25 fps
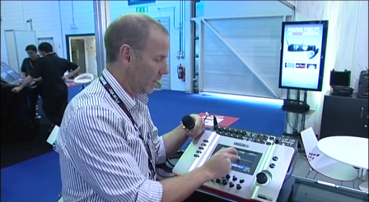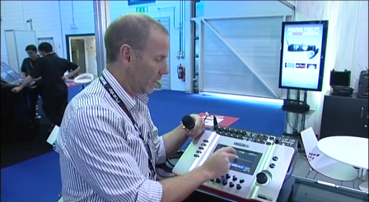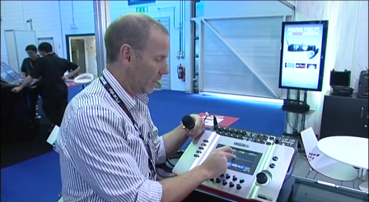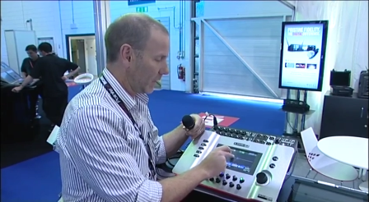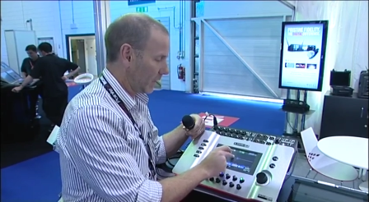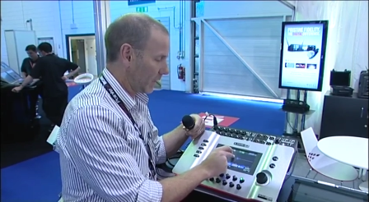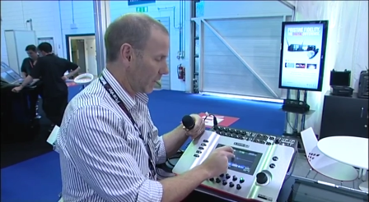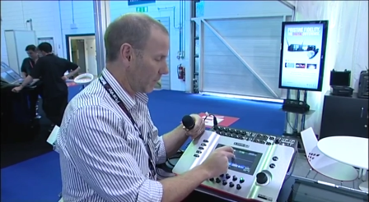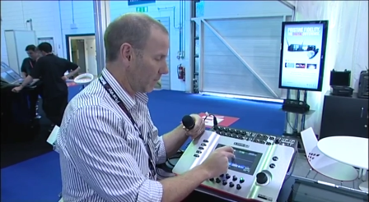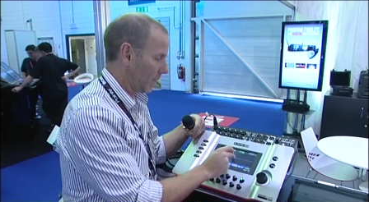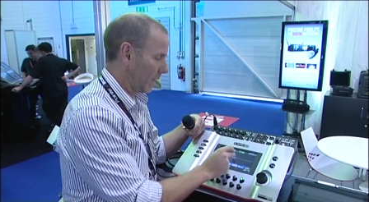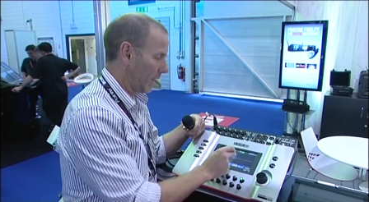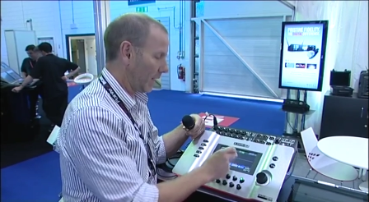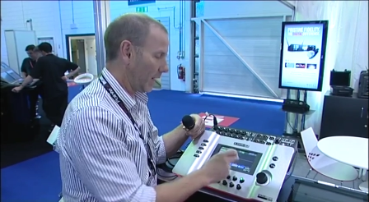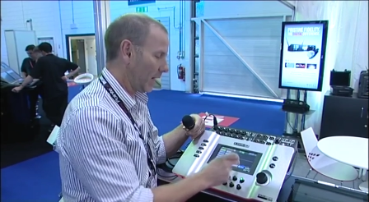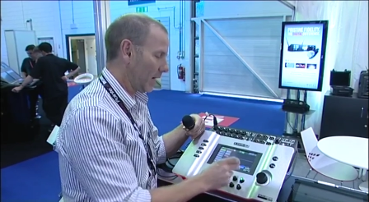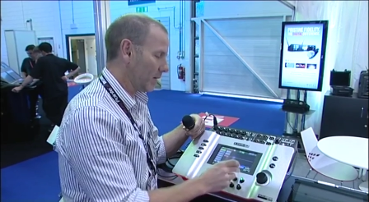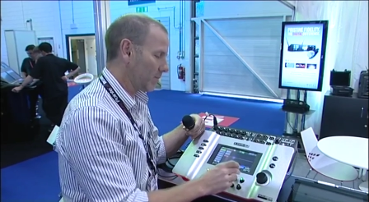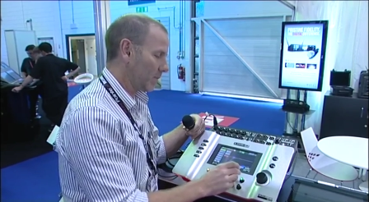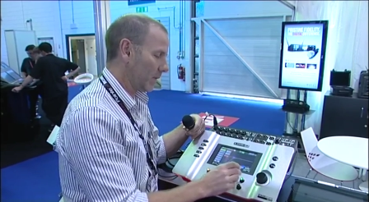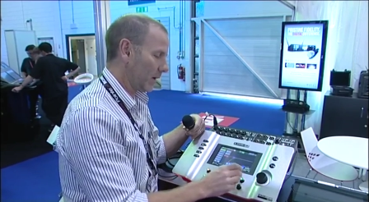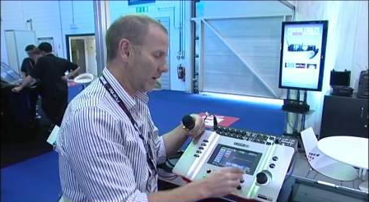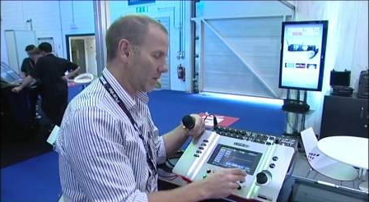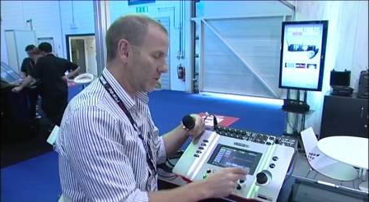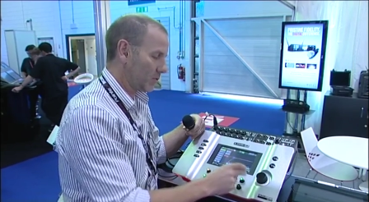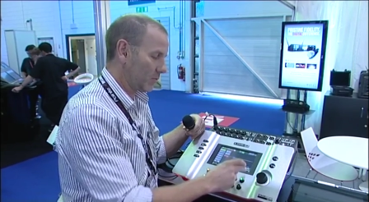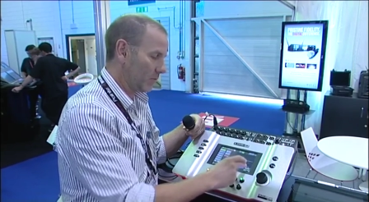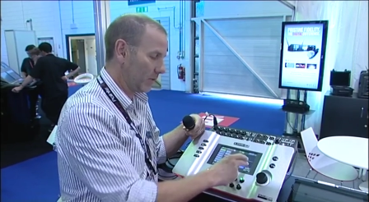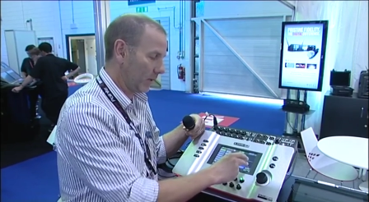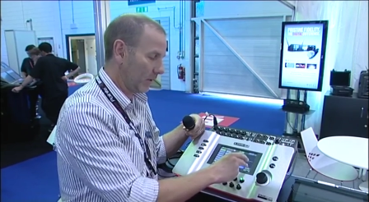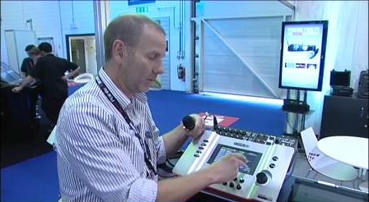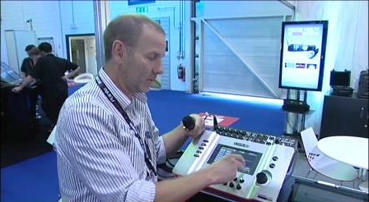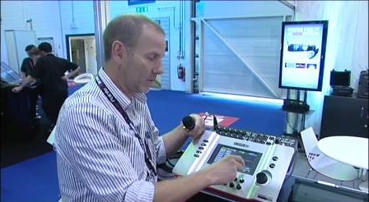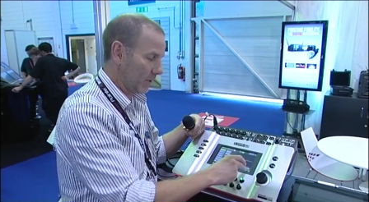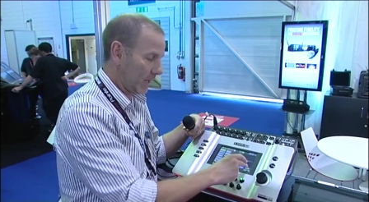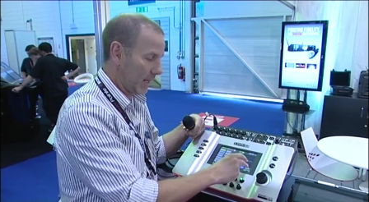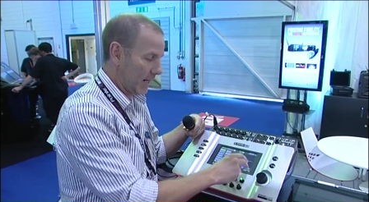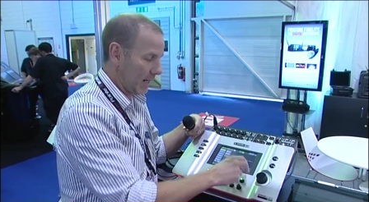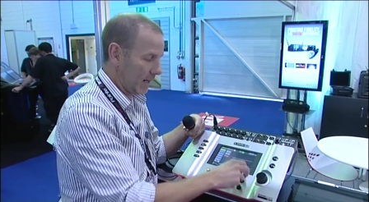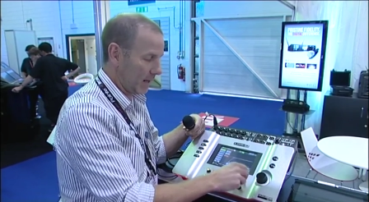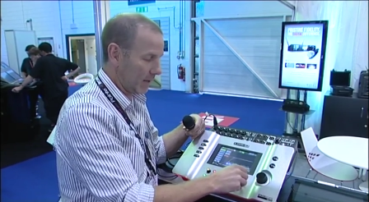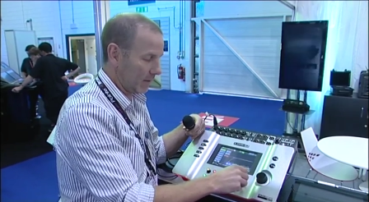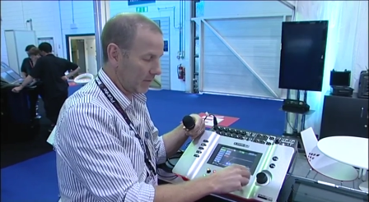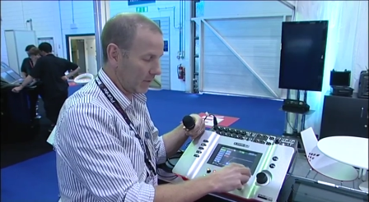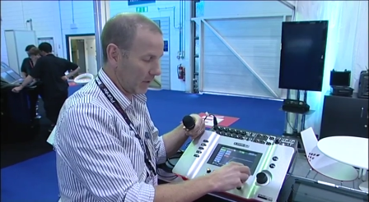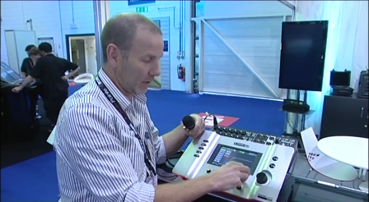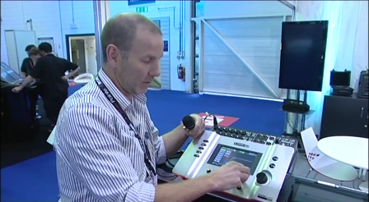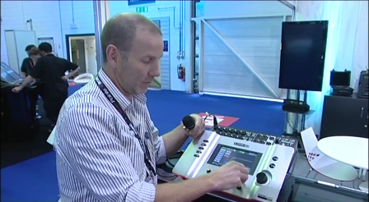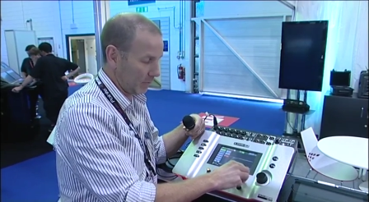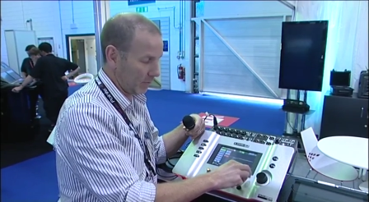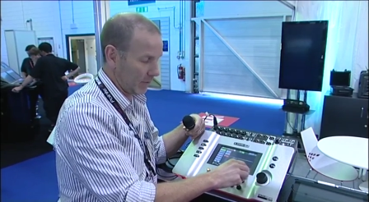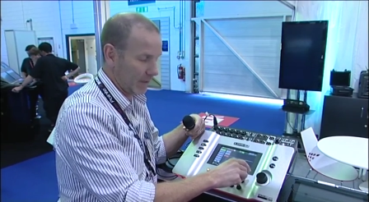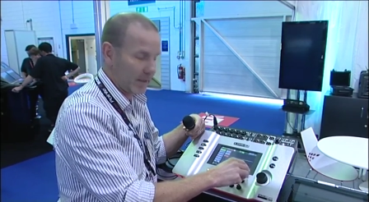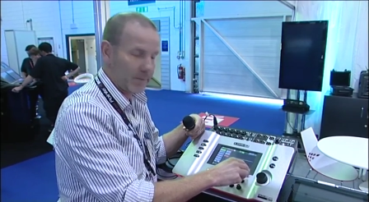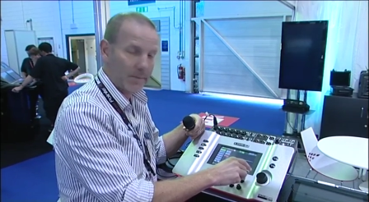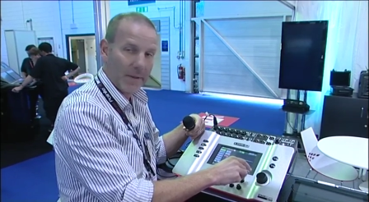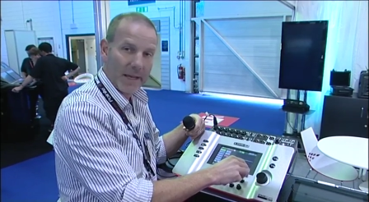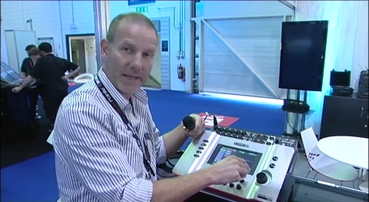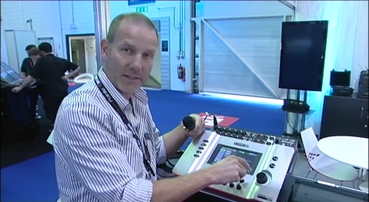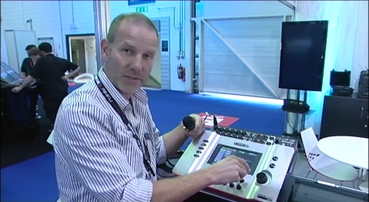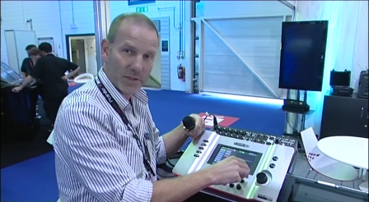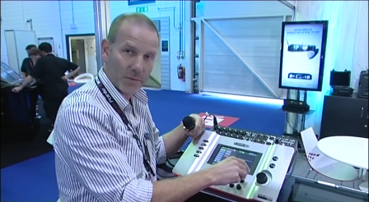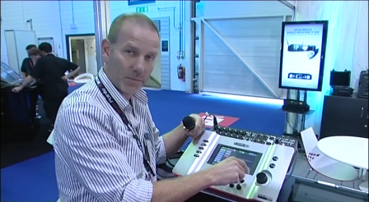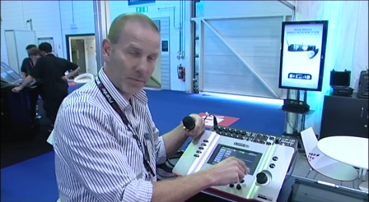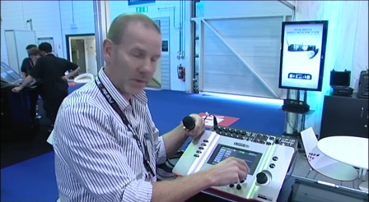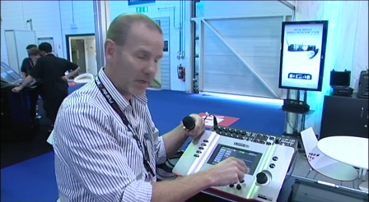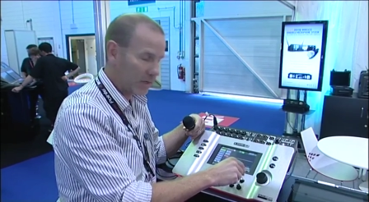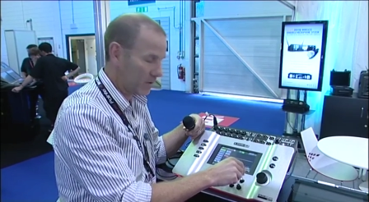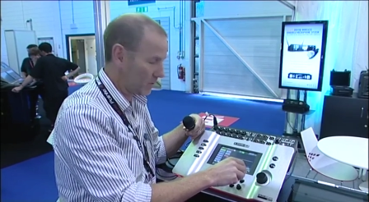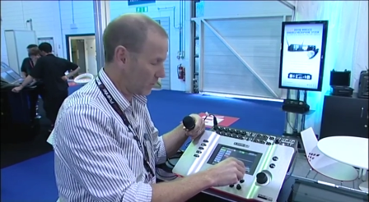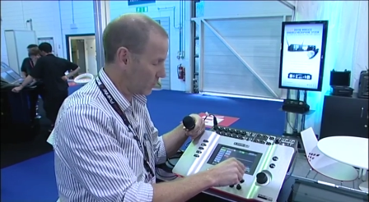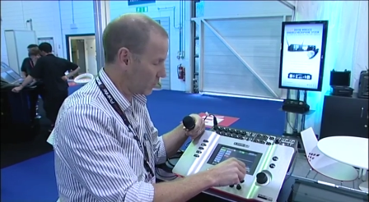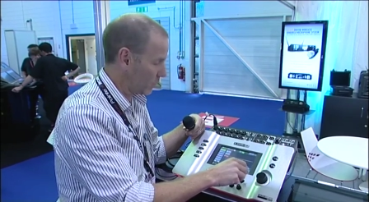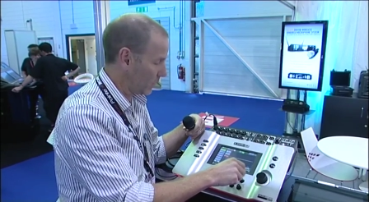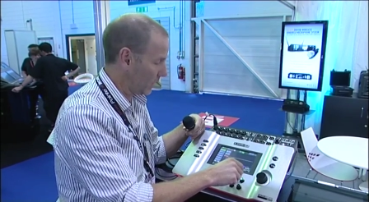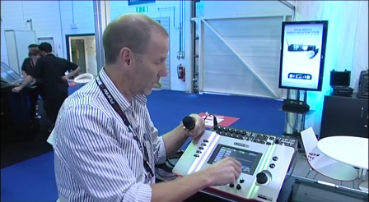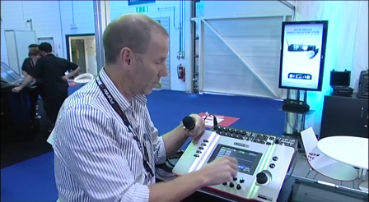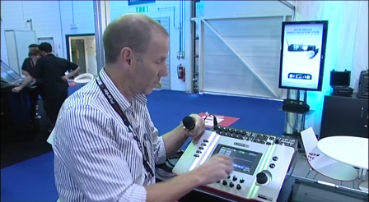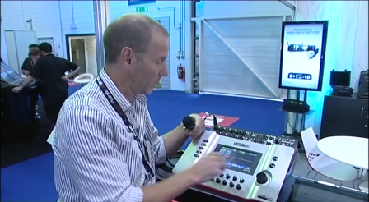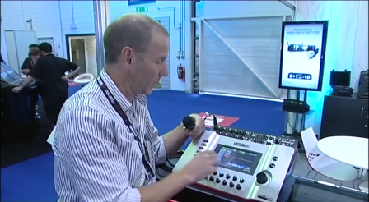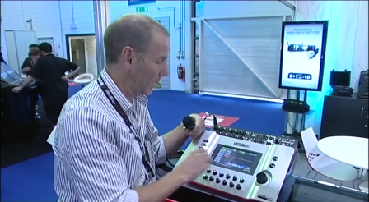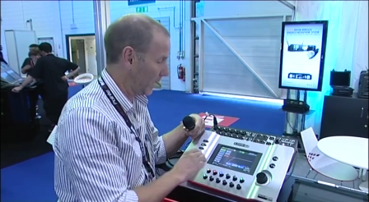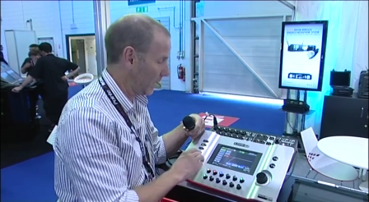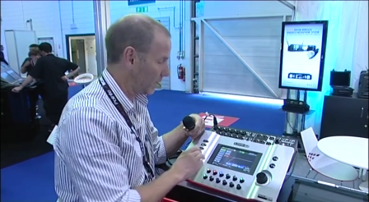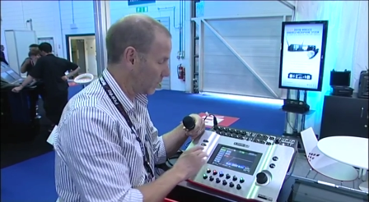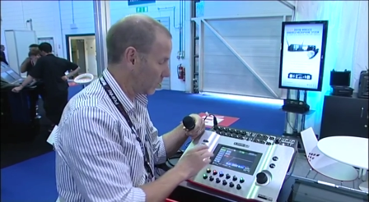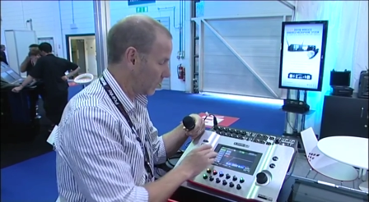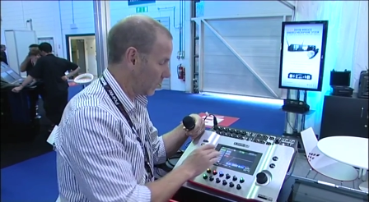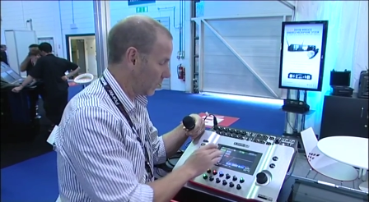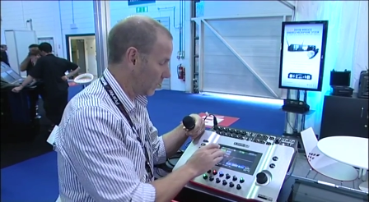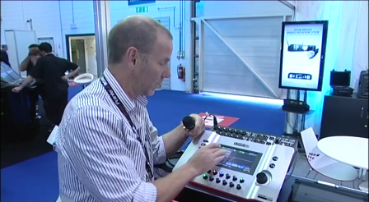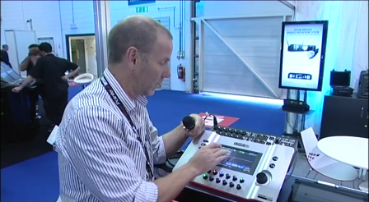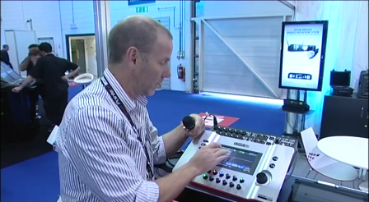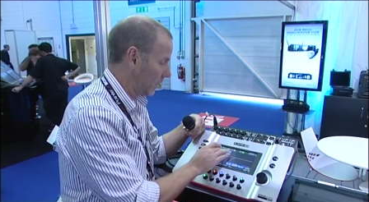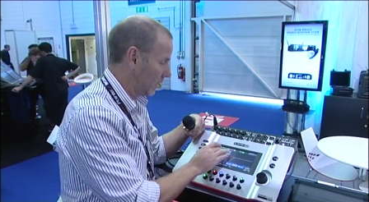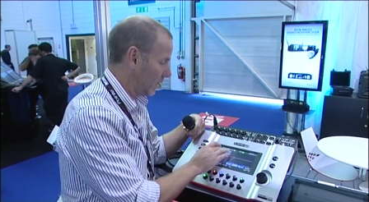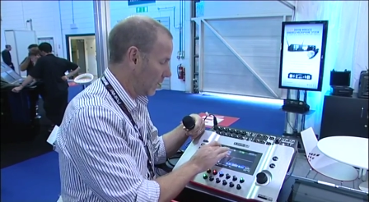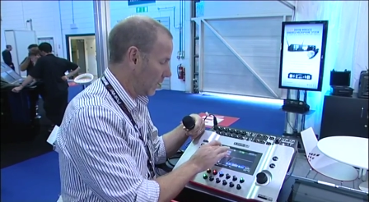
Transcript: I've got my high pass filter here, I've got a feedback suppressor 12 band one,